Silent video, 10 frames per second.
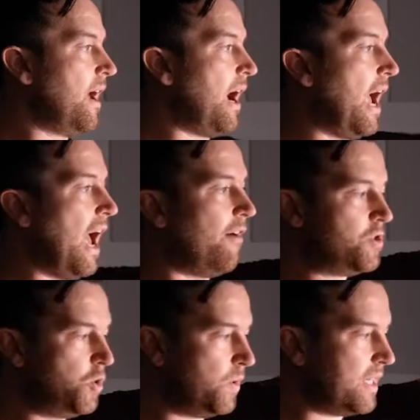I have
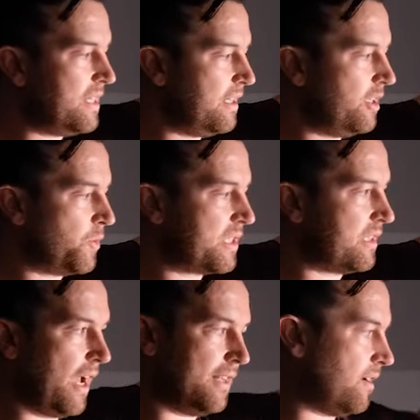two continuous
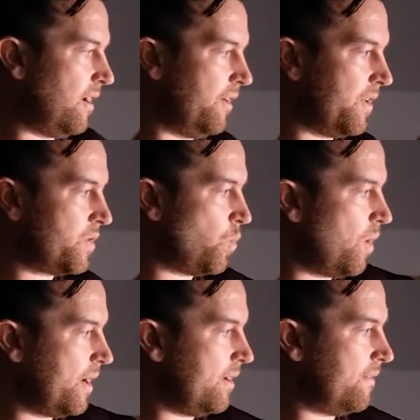lights on this,
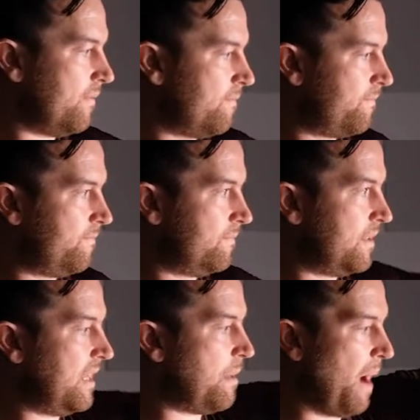one
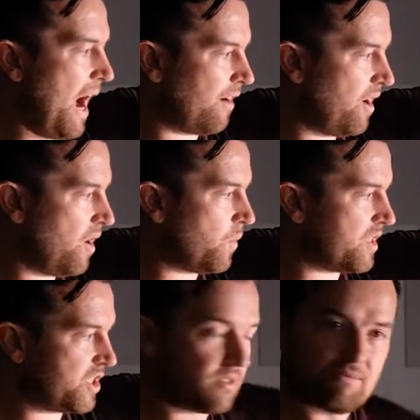in the background,
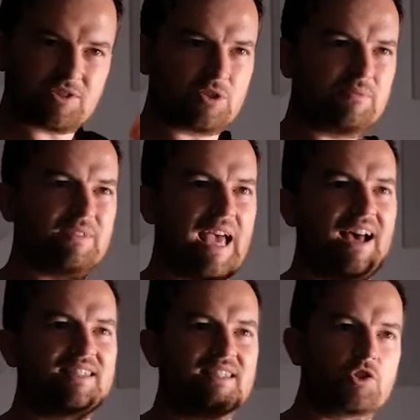which
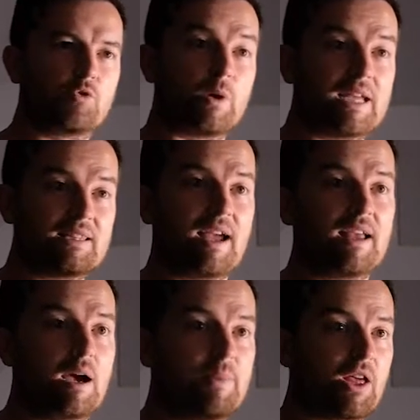casts this great
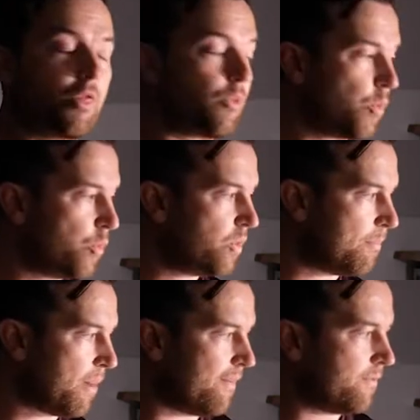light coming through the
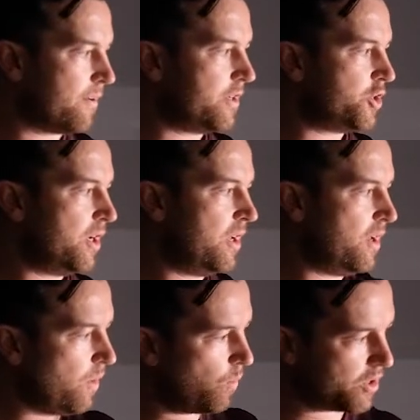beverage,
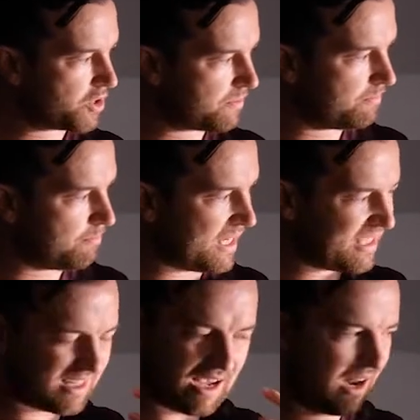which makes
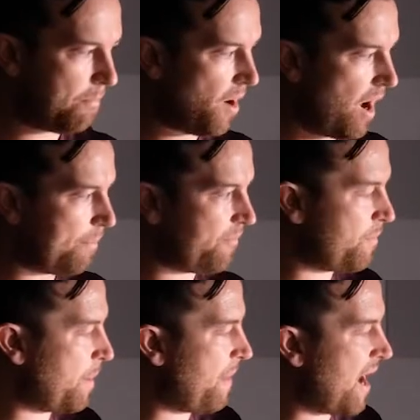it kind of pop
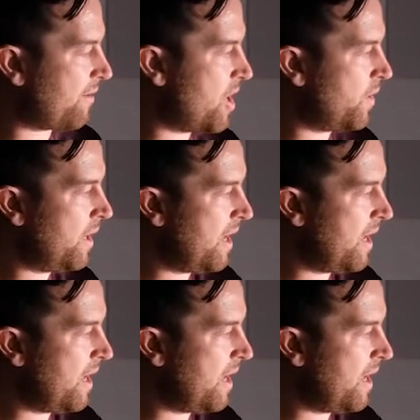from the background.